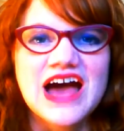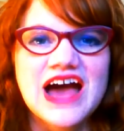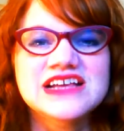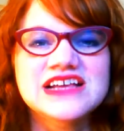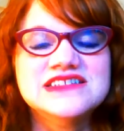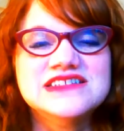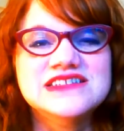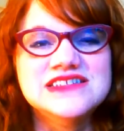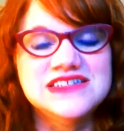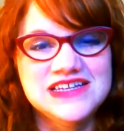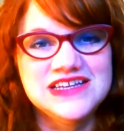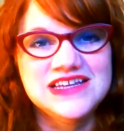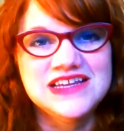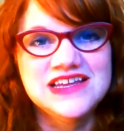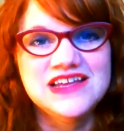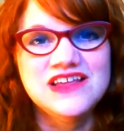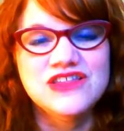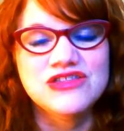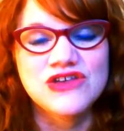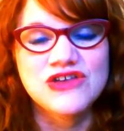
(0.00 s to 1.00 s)
I
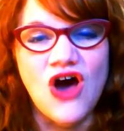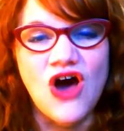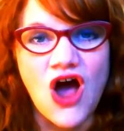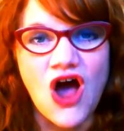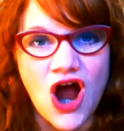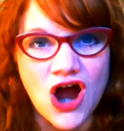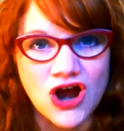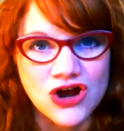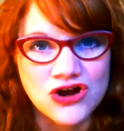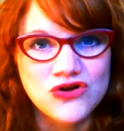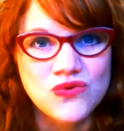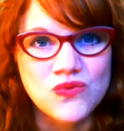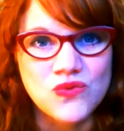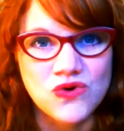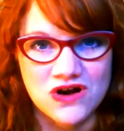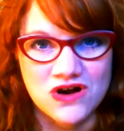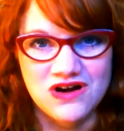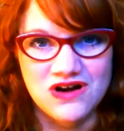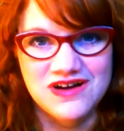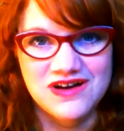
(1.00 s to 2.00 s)
see the hard
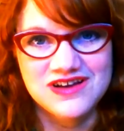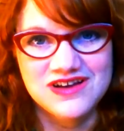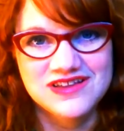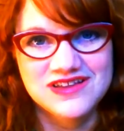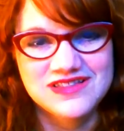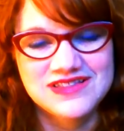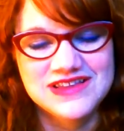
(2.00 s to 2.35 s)
work